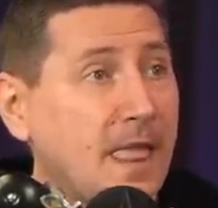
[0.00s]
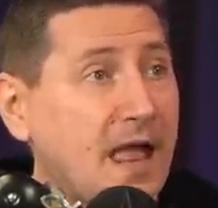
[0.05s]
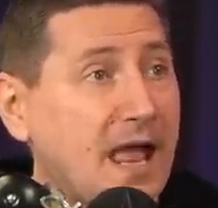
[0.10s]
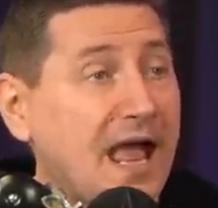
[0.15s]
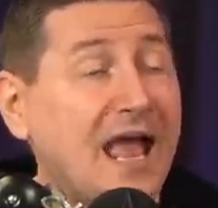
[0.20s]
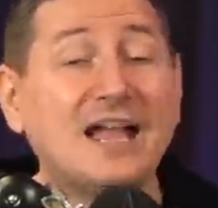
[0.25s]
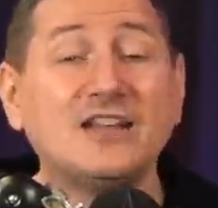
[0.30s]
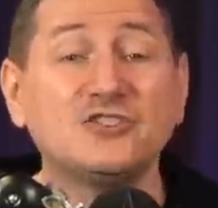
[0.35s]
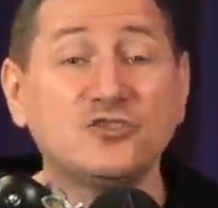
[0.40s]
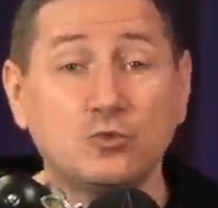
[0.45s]

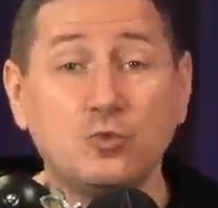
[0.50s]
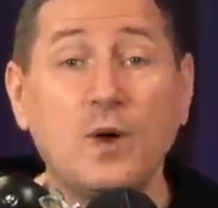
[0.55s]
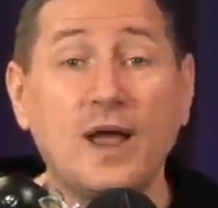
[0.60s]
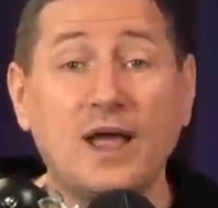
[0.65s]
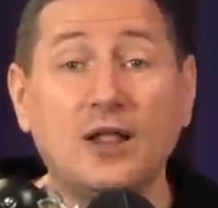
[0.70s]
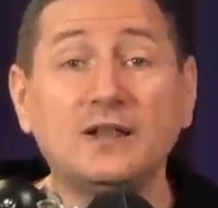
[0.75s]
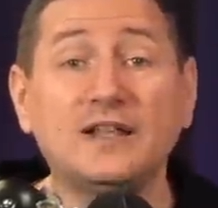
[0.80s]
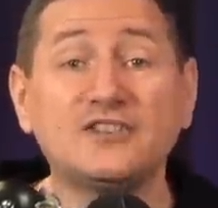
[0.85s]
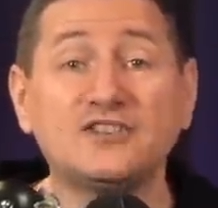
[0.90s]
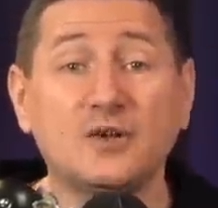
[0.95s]
as
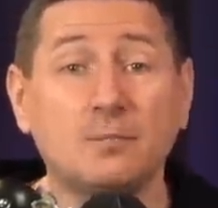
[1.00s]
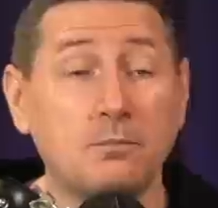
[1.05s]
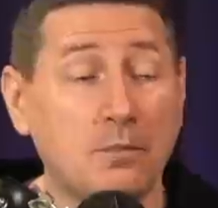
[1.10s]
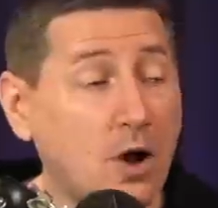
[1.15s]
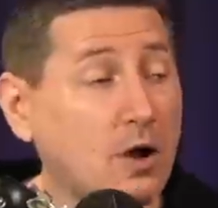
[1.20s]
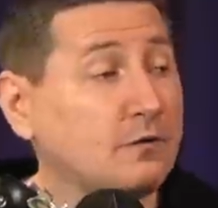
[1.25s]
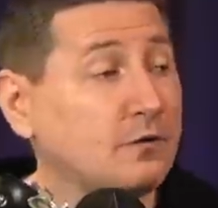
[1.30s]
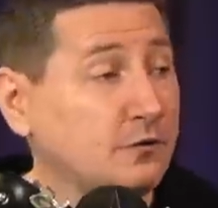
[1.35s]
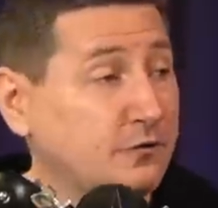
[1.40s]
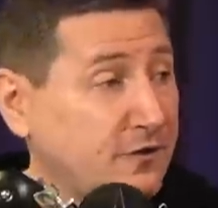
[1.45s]
well as a
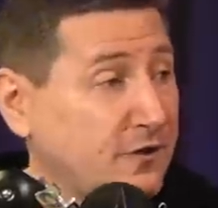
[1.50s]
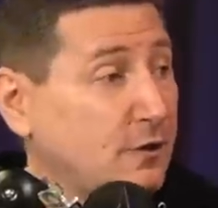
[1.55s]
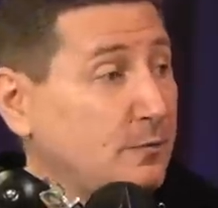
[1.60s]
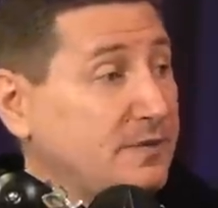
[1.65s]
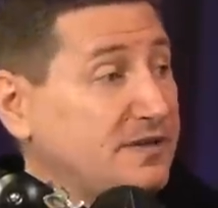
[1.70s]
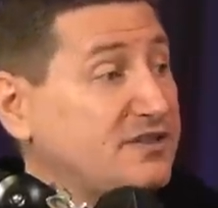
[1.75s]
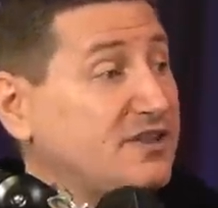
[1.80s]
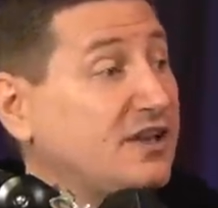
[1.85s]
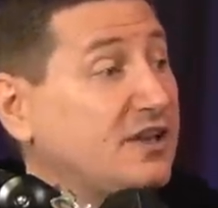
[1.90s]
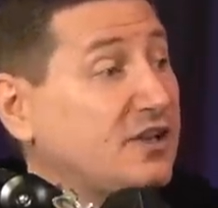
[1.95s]
Marvel film
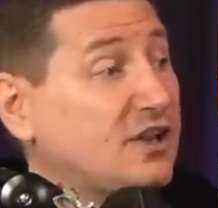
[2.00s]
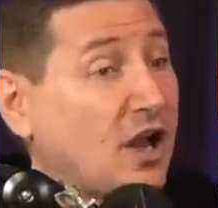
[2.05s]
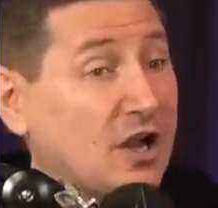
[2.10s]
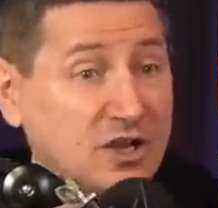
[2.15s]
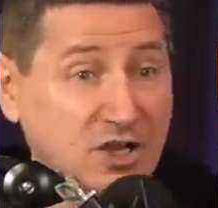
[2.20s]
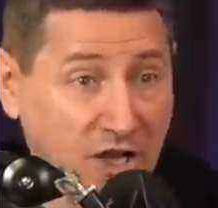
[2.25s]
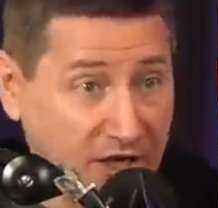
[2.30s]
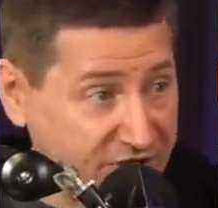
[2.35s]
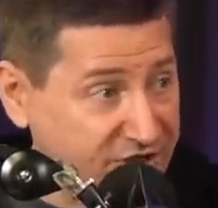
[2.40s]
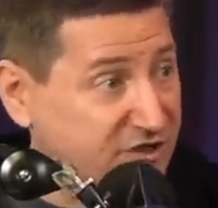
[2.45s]
is
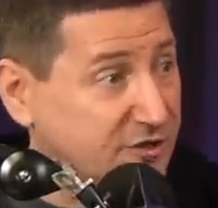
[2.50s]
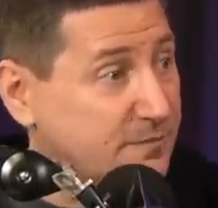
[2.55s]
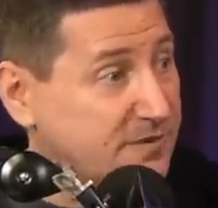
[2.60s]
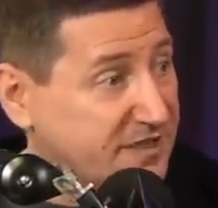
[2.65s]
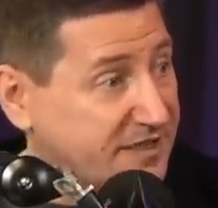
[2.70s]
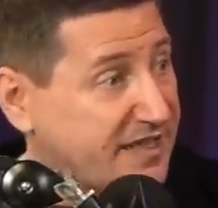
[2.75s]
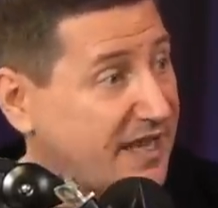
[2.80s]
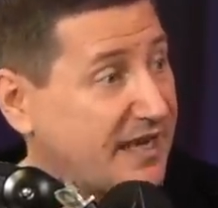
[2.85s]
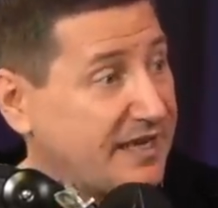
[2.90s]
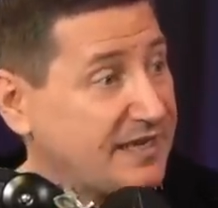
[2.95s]
accustomed to
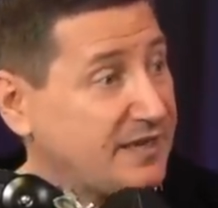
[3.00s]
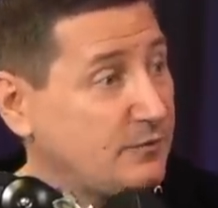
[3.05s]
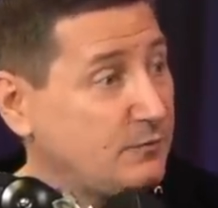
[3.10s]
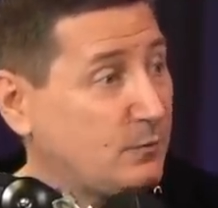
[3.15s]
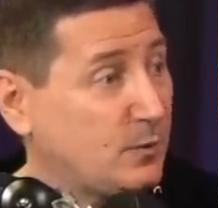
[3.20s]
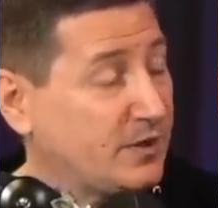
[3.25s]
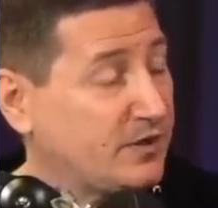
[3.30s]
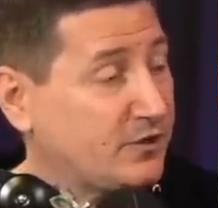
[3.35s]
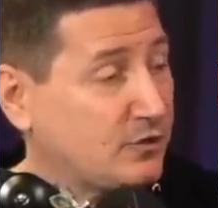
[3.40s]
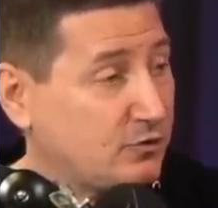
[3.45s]
getting
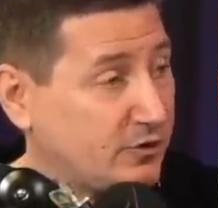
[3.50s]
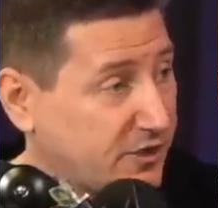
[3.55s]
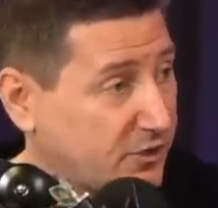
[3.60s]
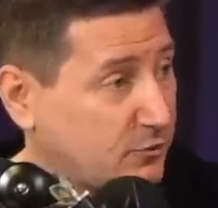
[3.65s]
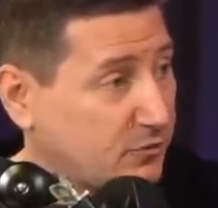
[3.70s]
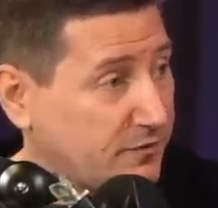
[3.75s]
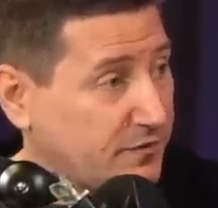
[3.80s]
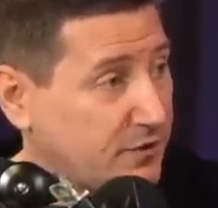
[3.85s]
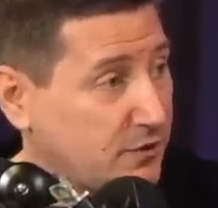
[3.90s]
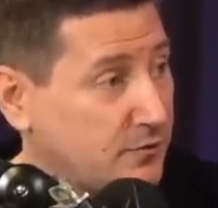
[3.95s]
with critic
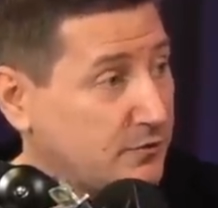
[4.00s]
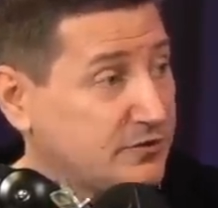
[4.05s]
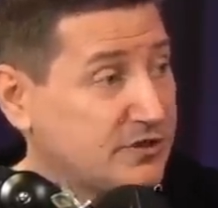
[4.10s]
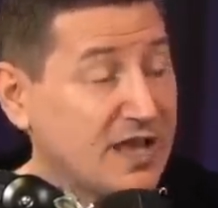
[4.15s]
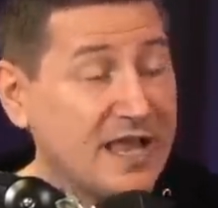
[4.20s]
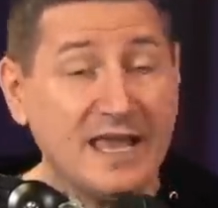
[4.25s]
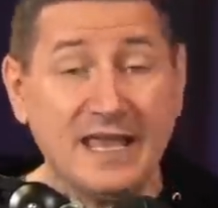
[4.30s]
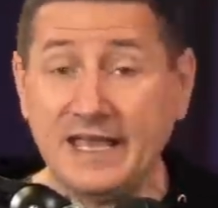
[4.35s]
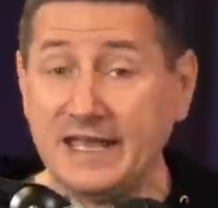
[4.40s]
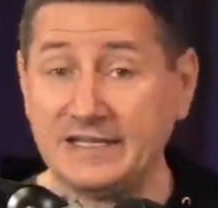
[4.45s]
reviews.
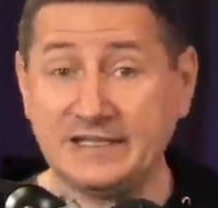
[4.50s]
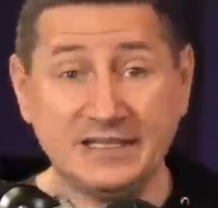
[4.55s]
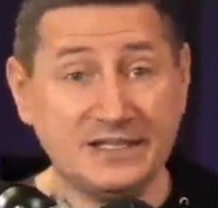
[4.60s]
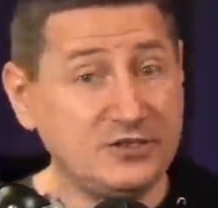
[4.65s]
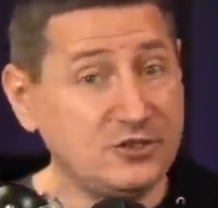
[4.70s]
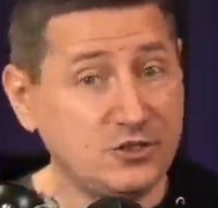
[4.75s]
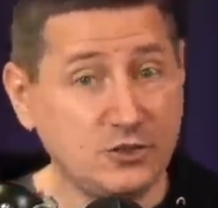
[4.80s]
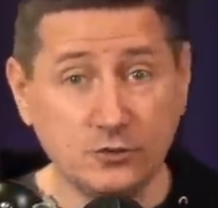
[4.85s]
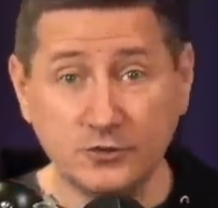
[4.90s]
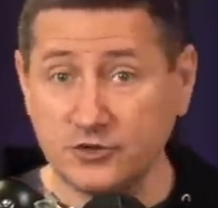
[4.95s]
It
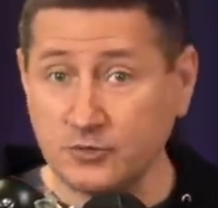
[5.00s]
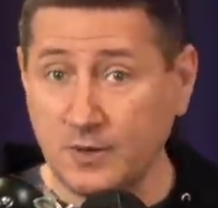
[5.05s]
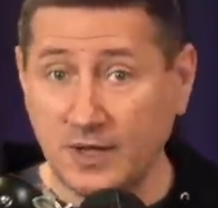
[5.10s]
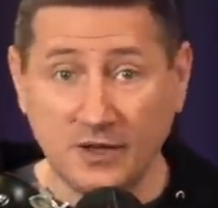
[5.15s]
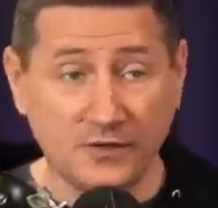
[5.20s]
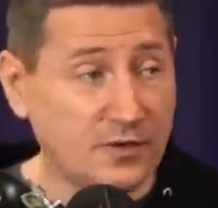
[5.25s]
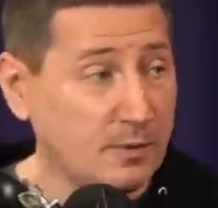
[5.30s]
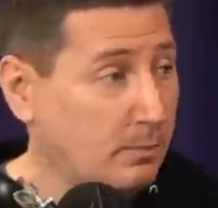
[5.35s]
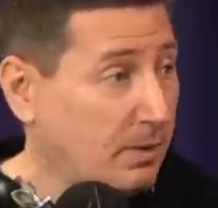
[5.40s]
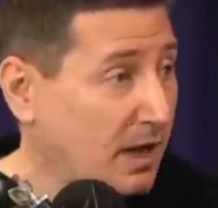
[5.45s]
didn't do as well
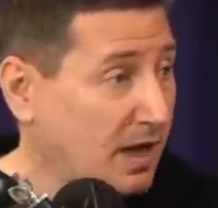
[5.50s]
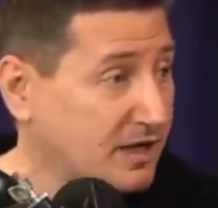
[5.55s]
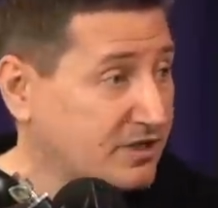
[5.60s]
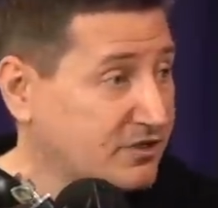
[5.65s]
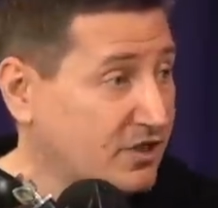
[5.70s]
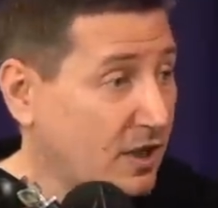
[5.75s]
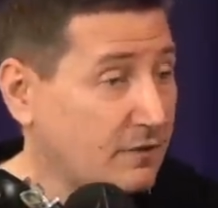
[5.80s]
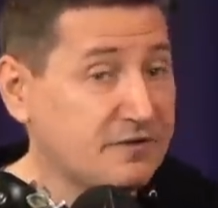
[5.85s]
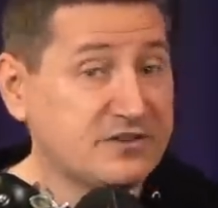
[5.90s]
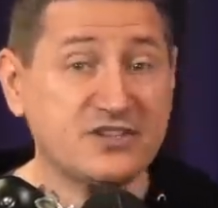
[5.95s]
at the box
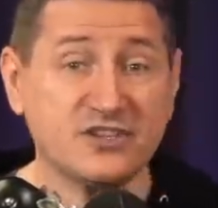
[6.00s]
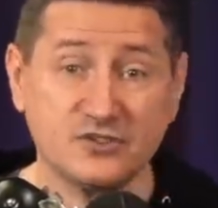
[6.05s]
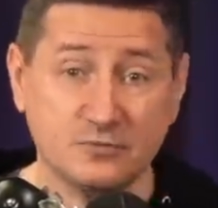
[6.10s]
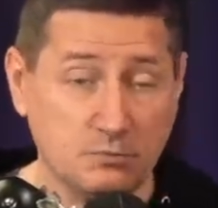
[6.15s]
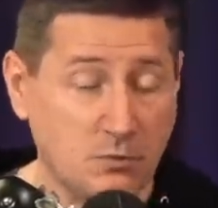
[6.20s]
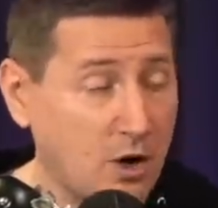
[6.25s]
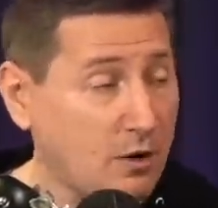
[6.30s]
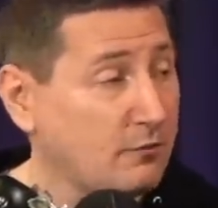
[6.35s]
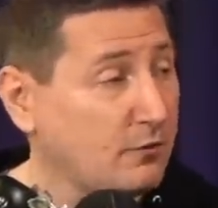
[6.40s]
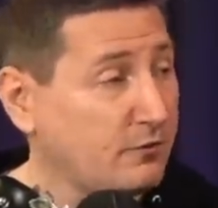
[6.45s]
office as
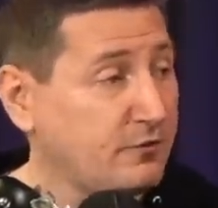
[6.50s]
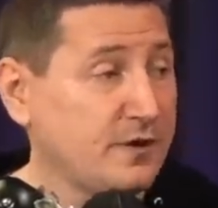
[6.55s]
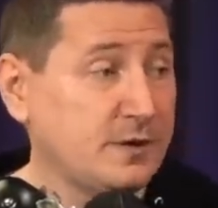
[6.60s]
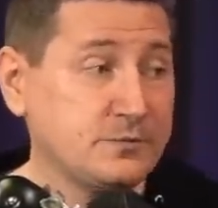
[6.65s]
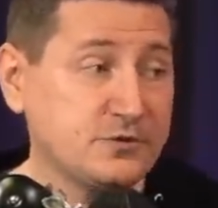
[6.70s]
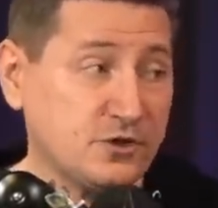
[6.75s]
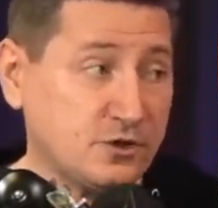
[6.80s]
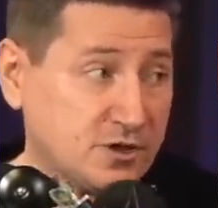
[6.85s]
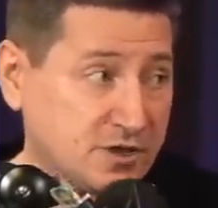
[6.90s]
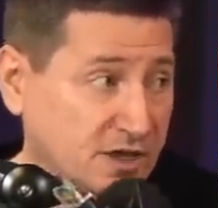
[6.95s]
Marvel
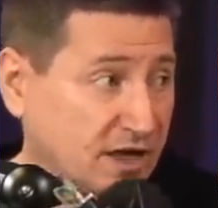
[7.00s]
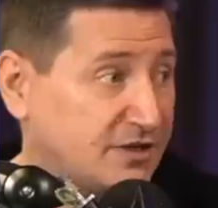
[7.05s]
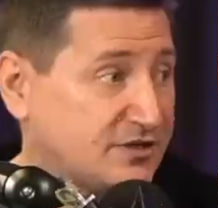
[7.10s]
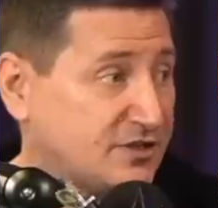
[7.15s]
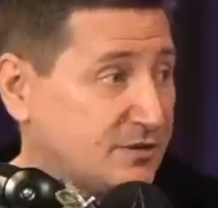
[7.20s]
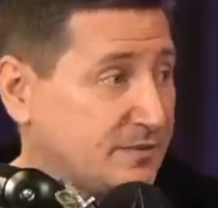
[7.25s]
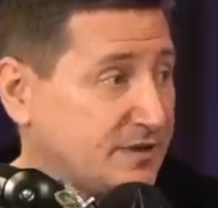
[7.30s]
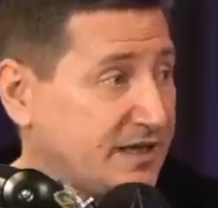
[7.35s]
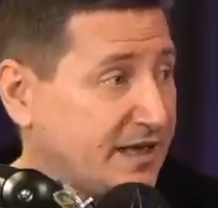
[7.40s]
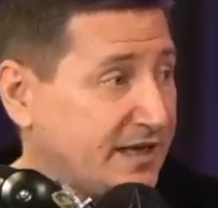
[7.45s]
films are
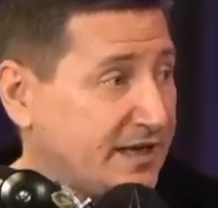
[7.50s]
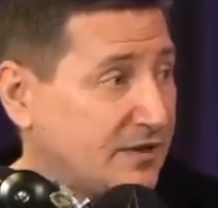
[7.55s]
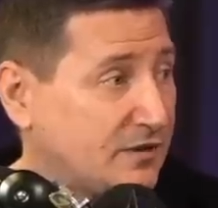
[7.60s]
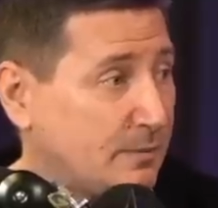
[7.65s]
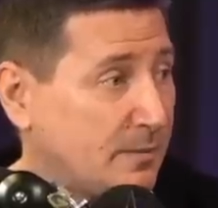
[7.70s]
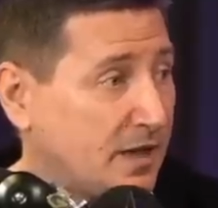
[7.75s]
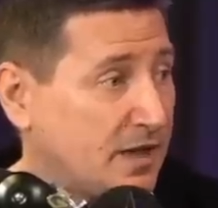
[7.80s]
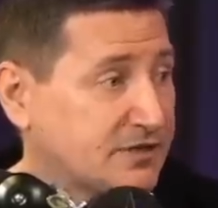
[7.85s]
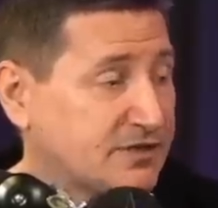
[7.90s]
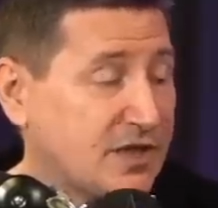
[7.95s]
accustomed to getting at the
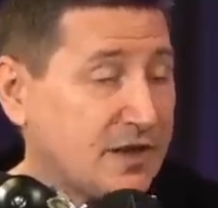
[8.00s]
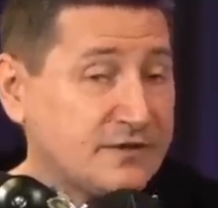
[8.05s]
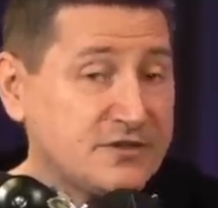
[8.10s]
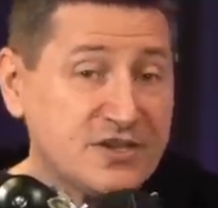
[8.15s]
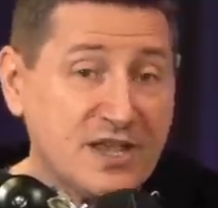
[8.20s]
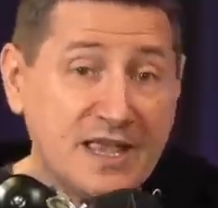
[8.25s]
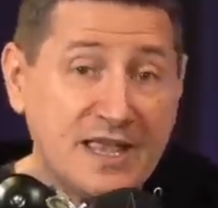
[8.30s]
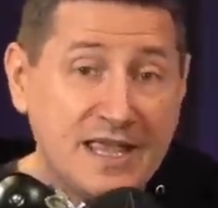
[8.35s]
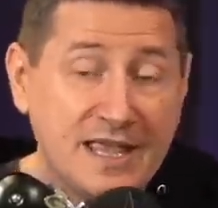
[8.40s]
box office.